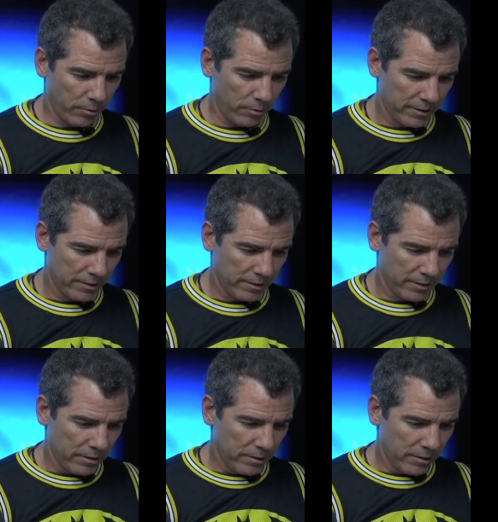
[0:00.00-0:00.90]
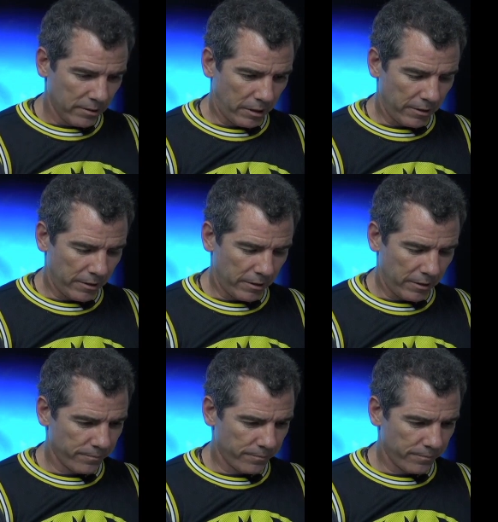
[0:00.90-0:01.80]

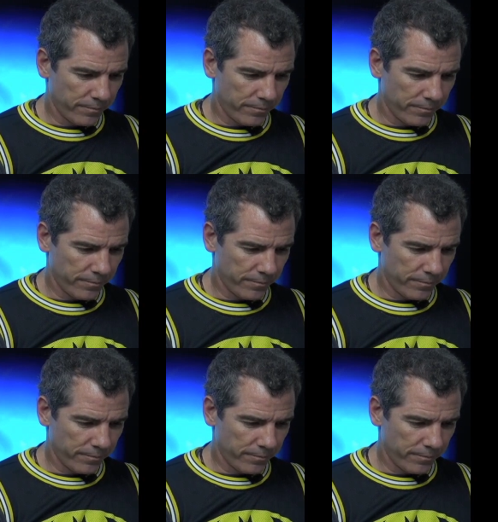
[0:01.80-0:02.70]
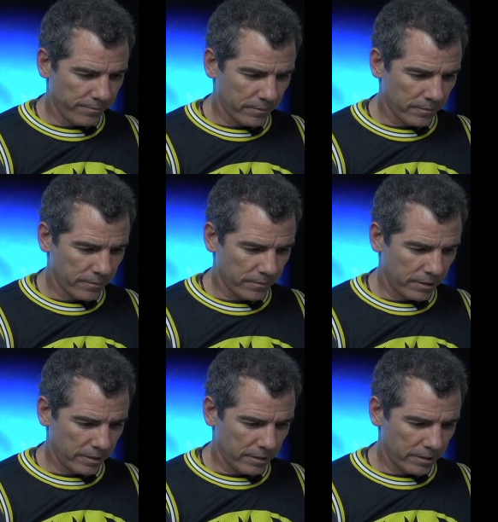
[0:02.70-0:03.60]

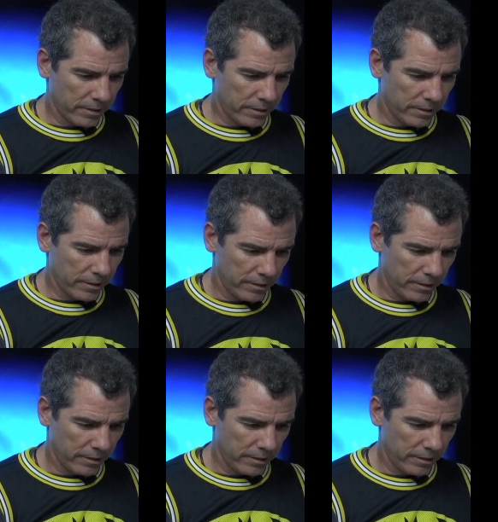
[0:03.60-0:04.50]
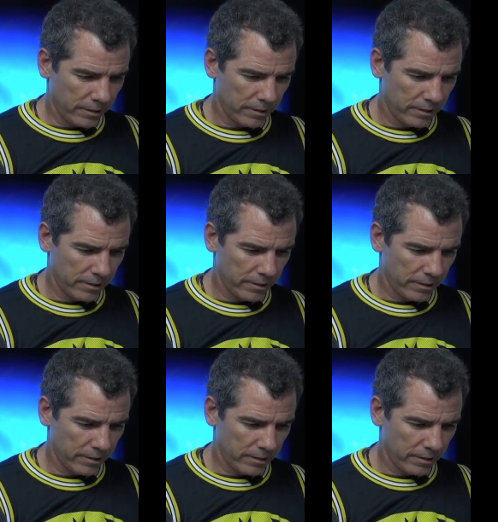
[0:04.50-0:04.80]
No one is speaking in this clip.